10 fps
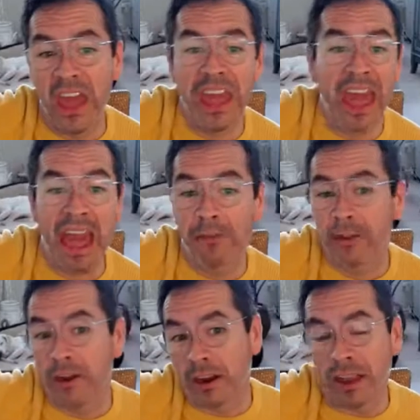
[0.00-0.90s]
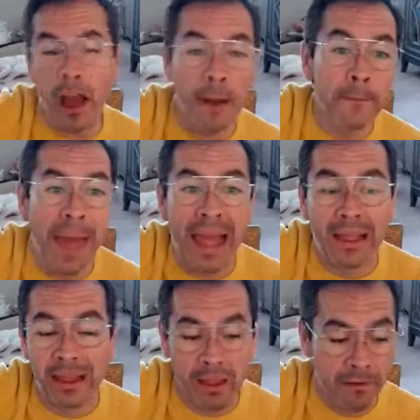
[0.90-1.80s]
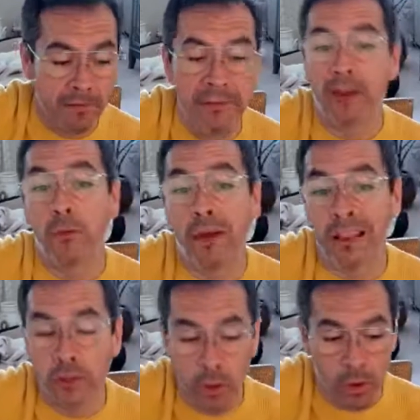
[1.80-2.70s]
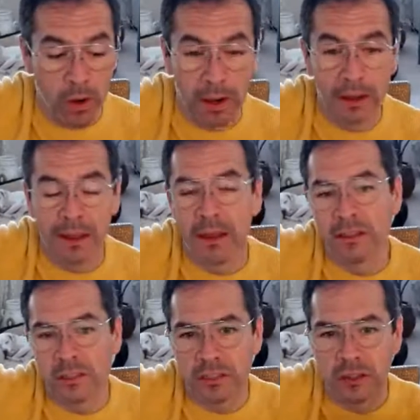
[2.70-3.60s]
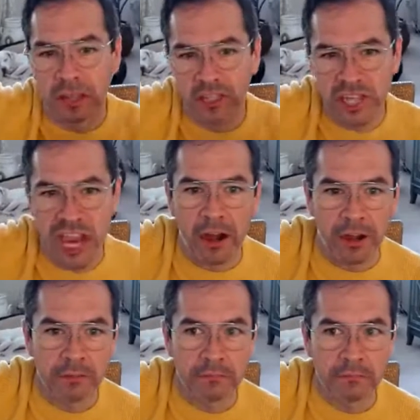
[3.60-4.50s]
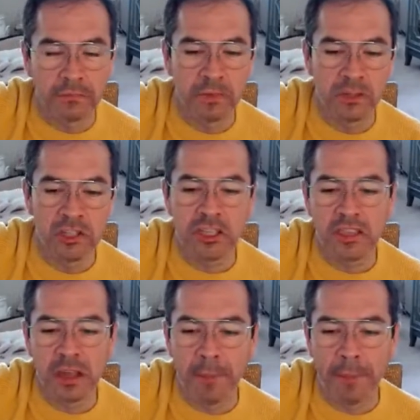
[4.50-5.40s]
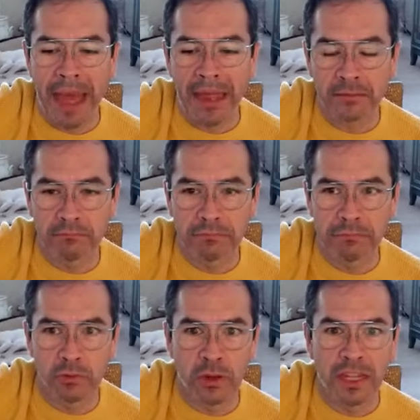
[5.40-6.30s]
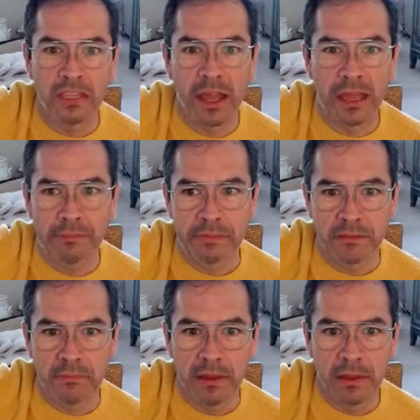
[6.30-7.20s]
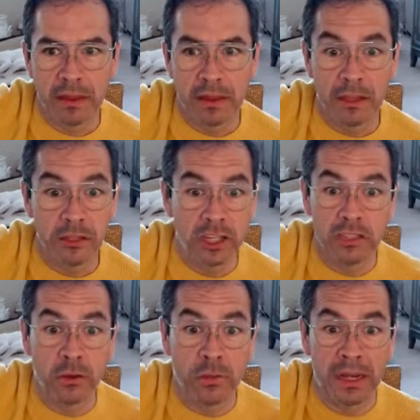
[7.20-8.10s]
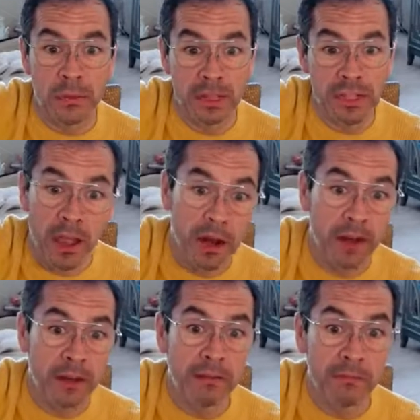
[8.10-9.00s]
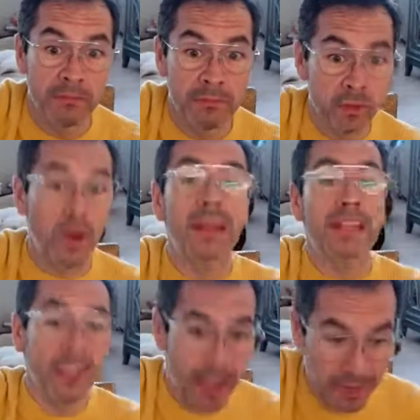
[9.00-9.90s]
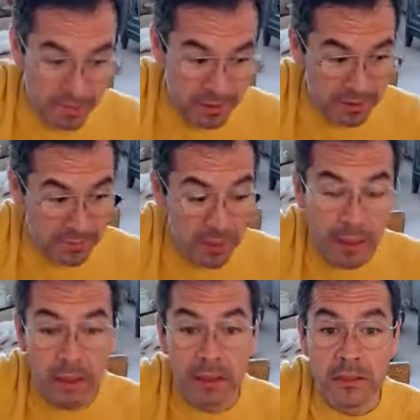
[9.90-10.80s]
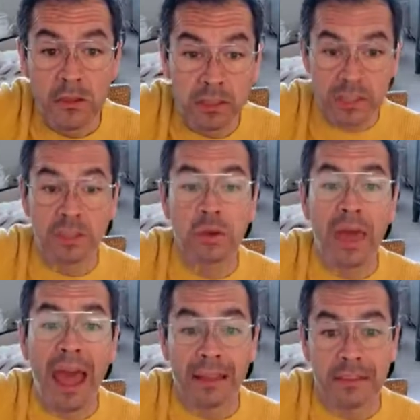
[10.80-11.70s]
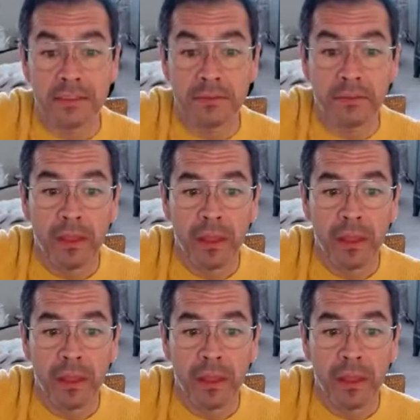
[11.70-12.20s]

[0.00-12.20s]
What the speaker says: They have their comeback farewell tour. Just look at Cher. She's come back 20 times and she's already retired 20 times. So just do that.